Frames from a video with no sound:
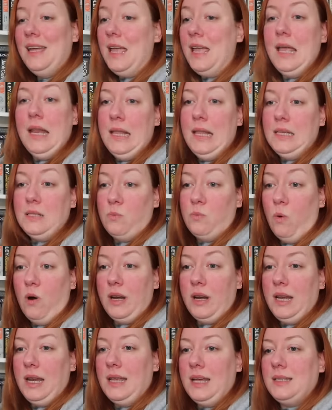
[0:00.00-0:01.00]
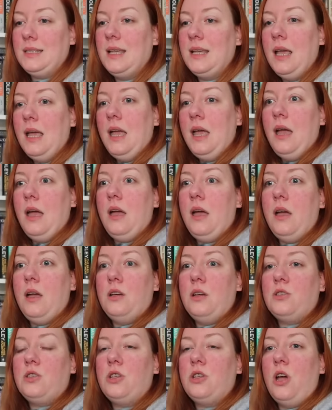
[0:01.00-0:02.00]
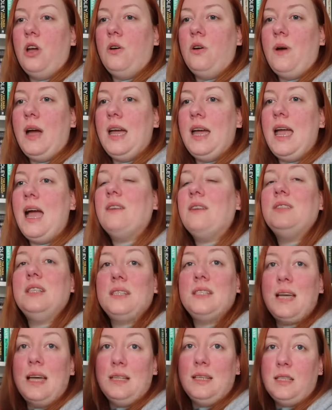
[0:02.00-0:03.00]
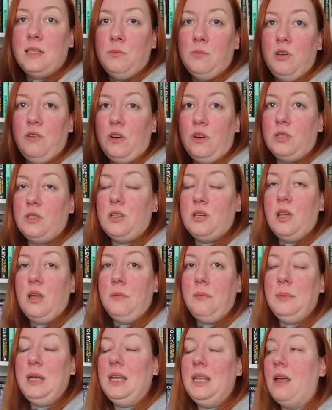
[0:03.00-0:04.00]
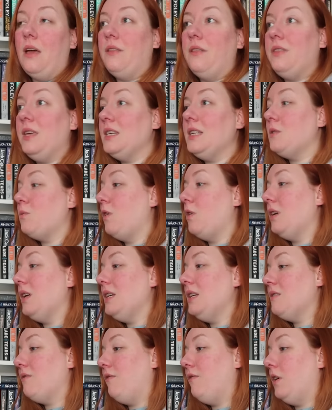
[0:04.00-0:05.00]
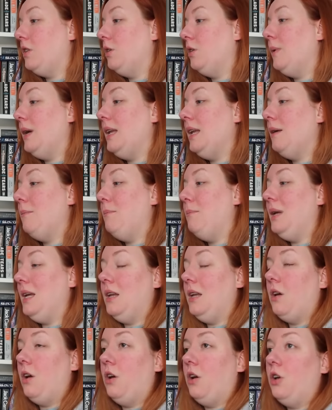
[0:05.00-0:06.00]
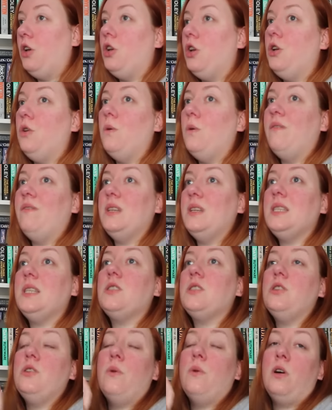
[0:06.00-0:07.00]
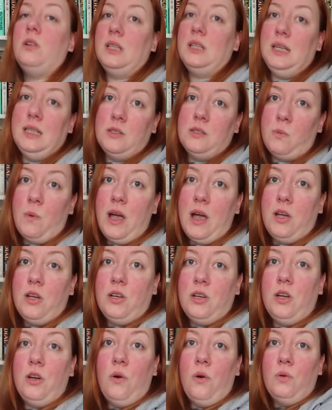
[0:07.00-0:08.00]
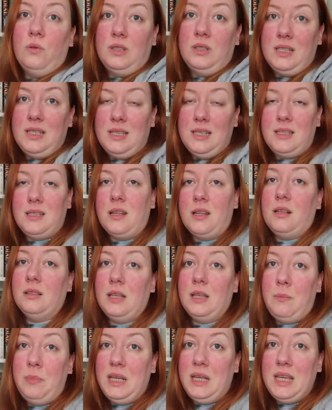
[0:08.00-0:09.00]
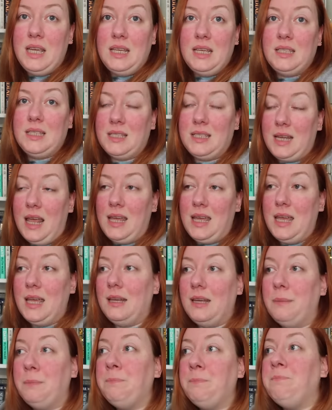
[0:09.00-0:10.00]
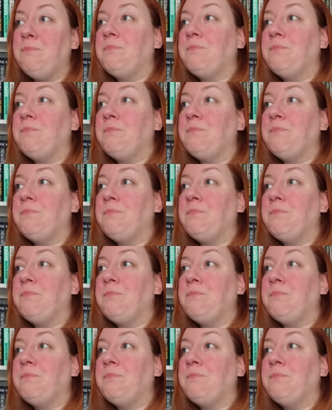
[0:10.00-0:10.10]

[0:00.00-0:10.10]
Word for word: it is what it is. Uh, so I have decided to move on to Mina. This one is following Mina, who visits New Orleans, where her older sister Libby is staying.